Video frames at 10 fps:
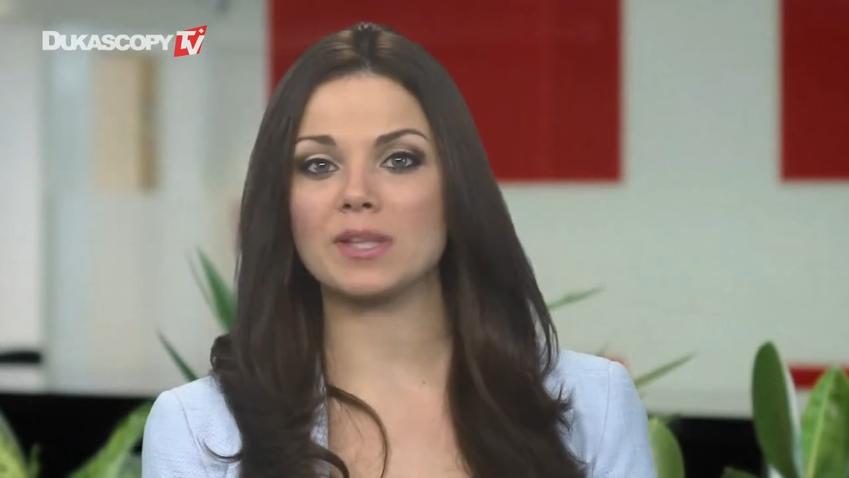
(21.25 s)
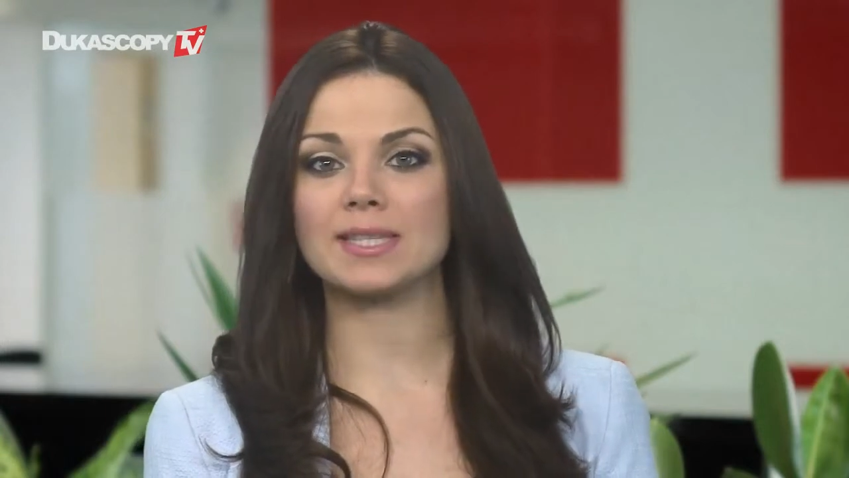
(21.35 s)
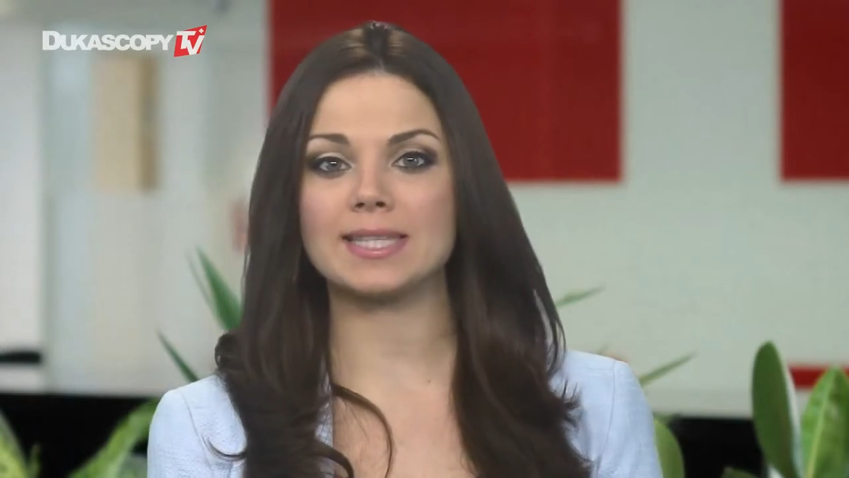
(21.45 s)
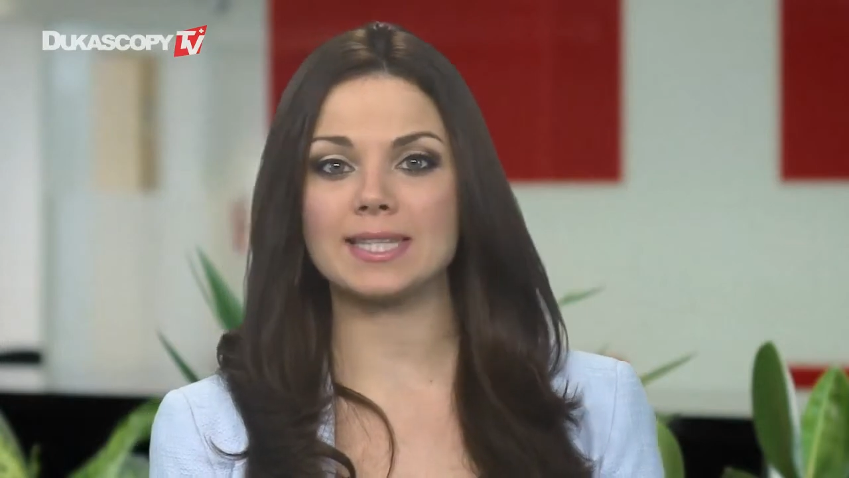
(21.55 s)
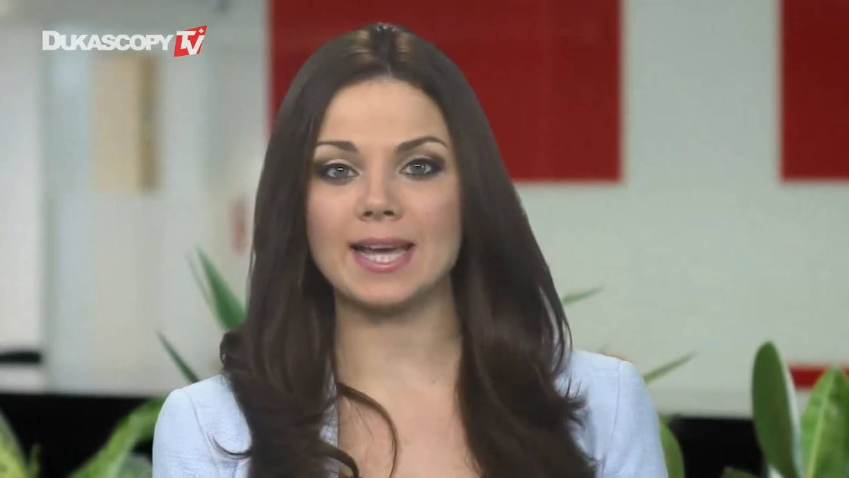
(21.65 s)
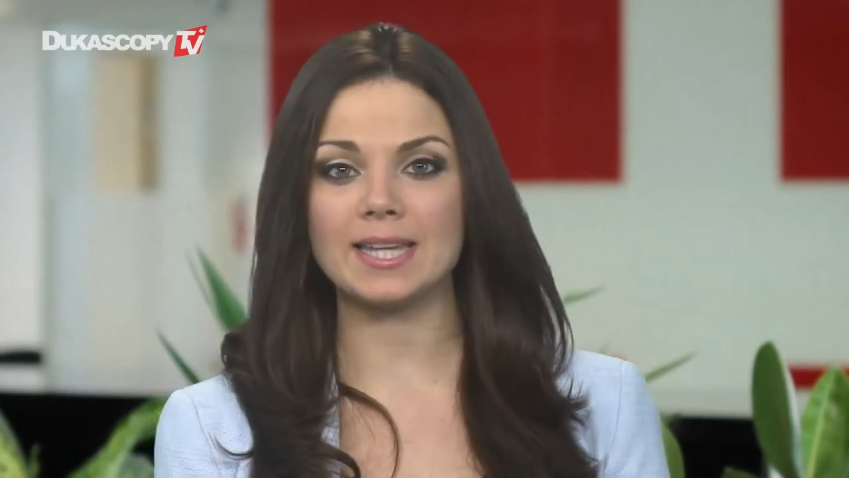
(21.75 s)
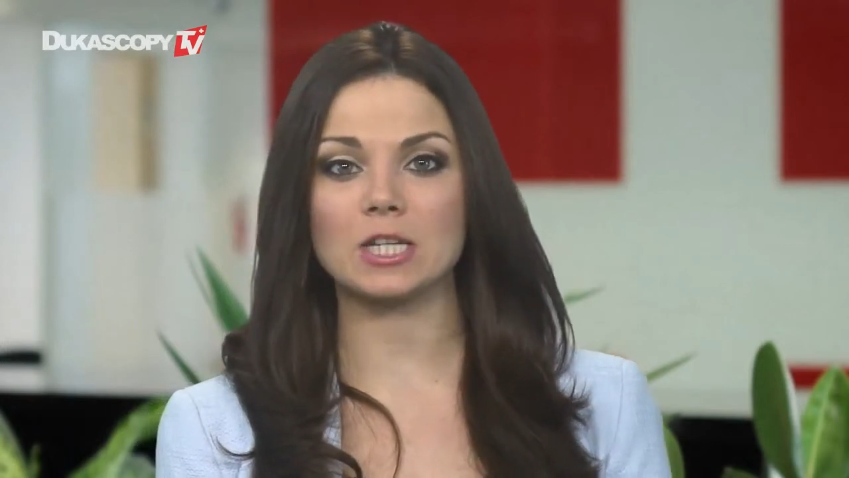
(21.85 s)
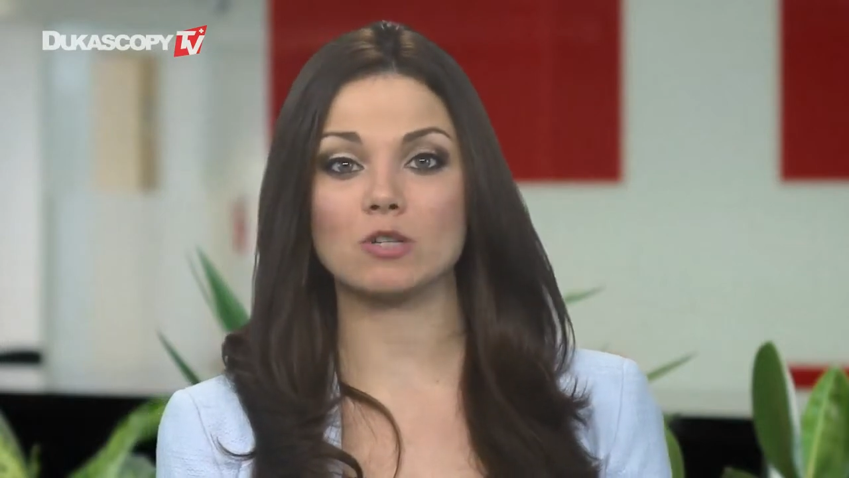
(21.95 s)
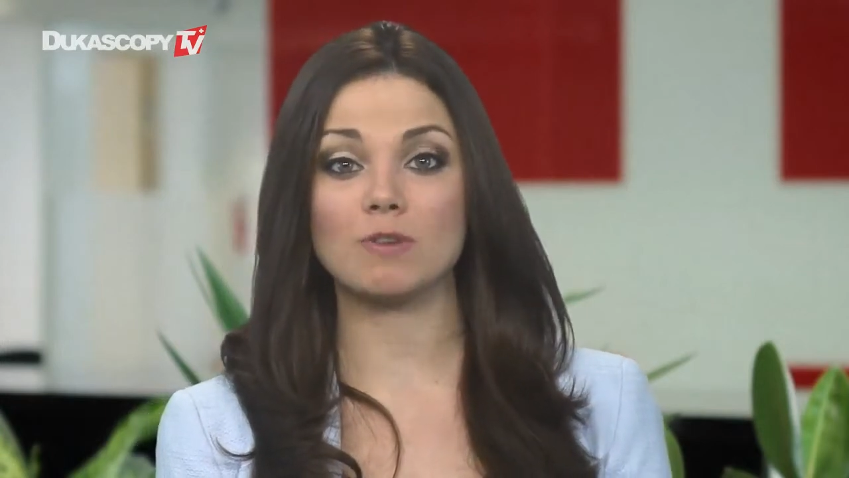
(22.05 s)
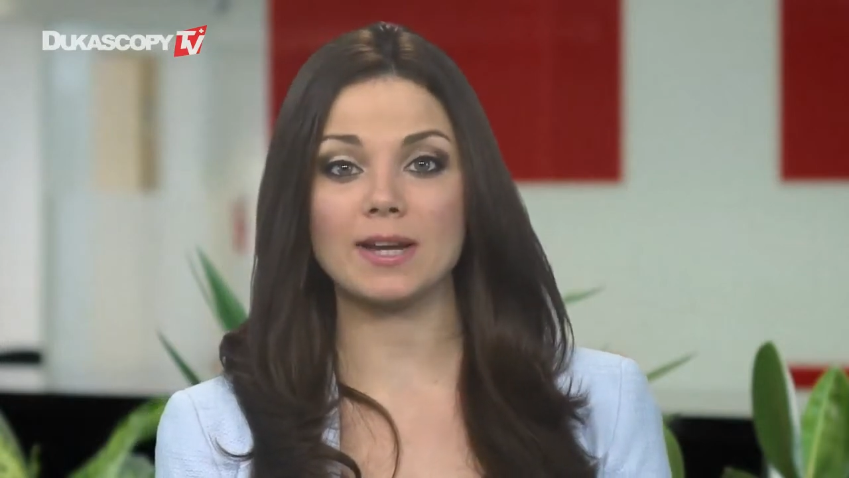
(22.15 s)

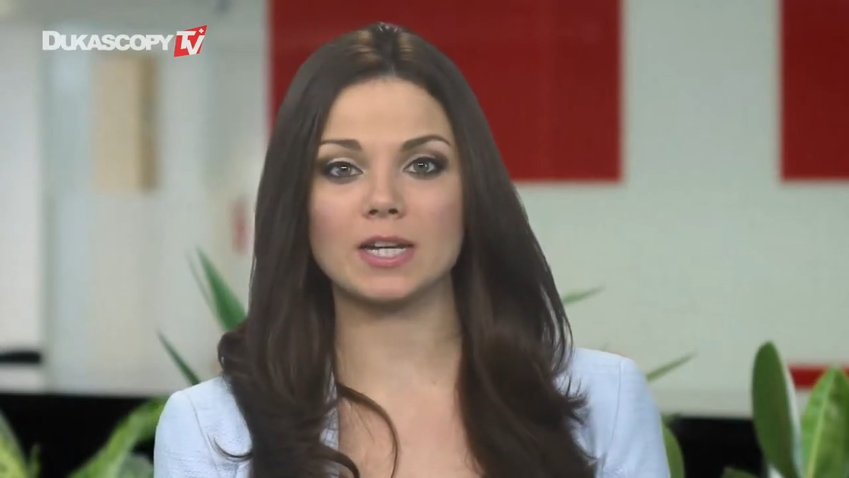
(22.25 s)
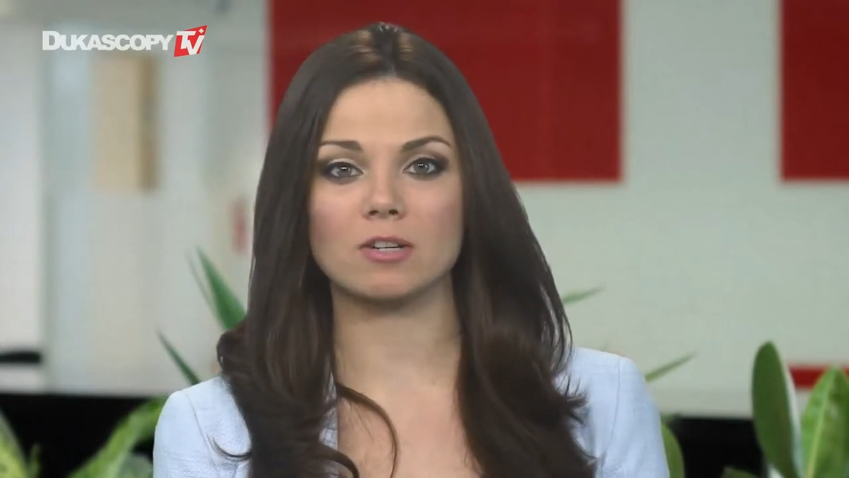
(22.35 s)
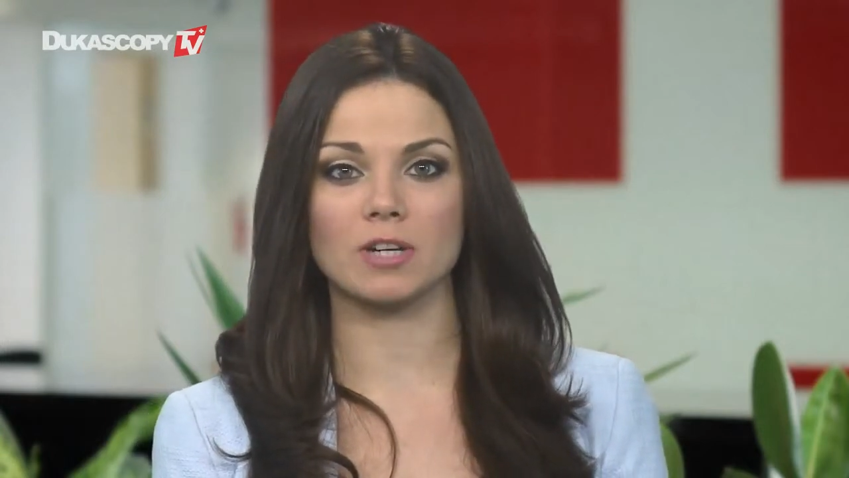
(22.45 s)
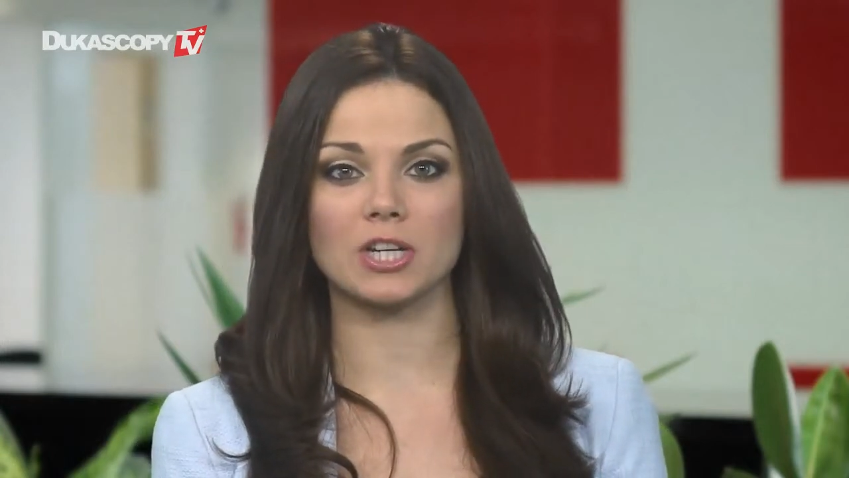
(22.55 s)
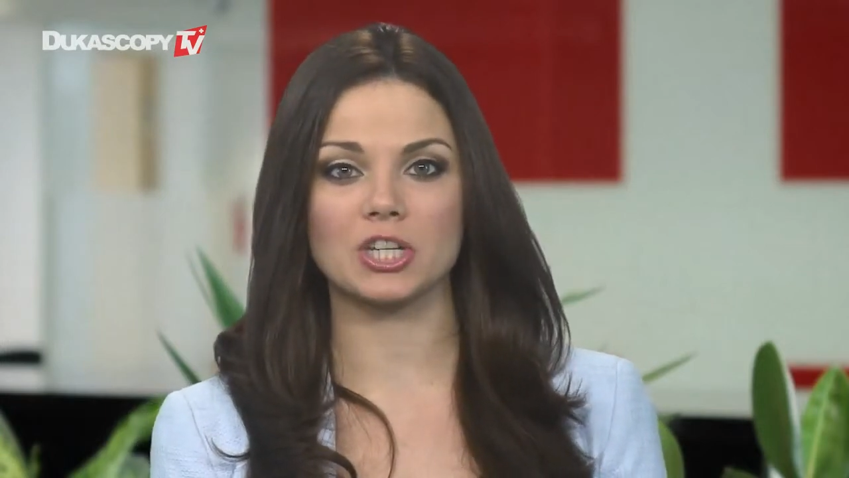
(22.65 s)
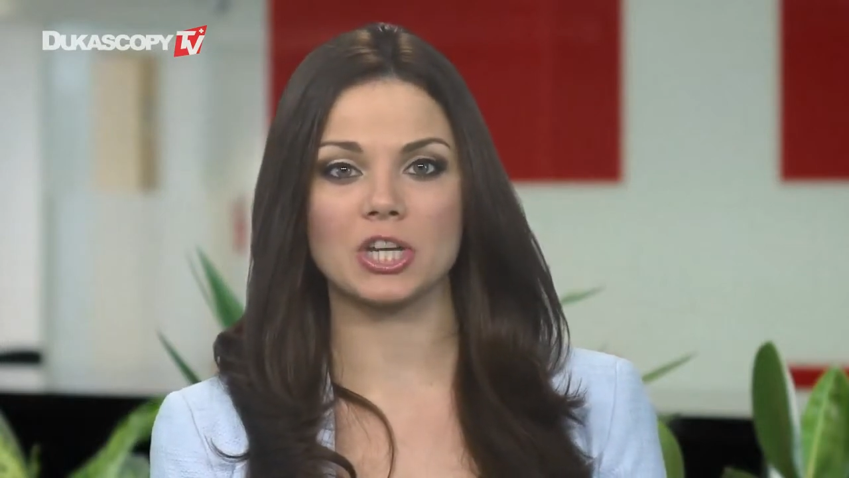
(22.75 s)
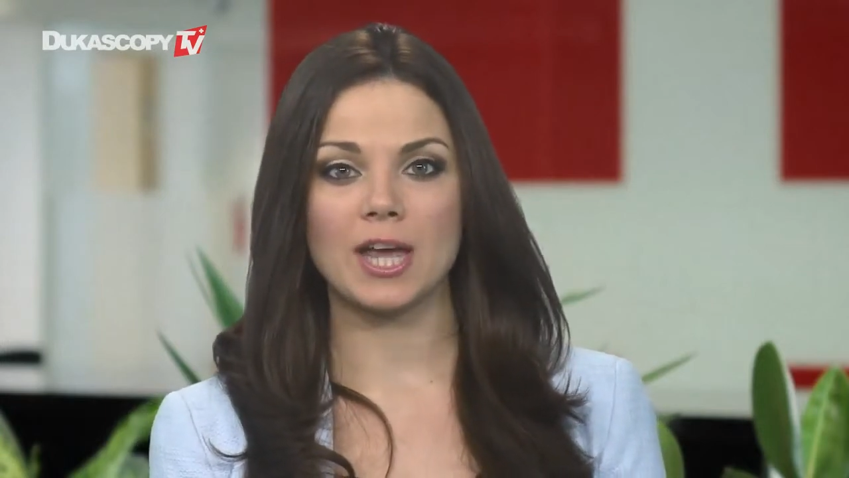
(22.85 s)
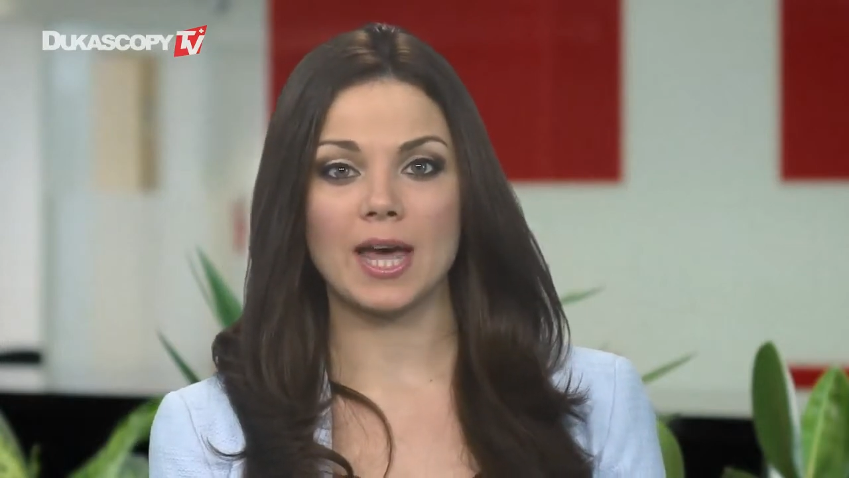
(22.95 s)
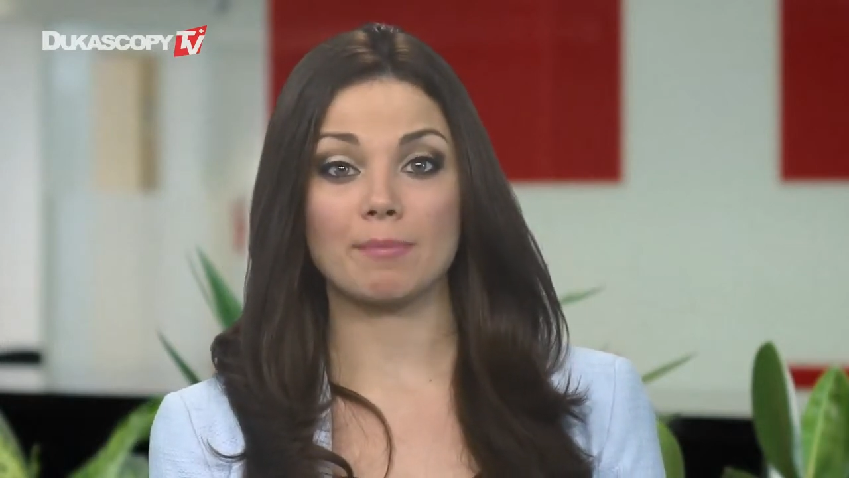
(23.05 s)
withstand a credit crunch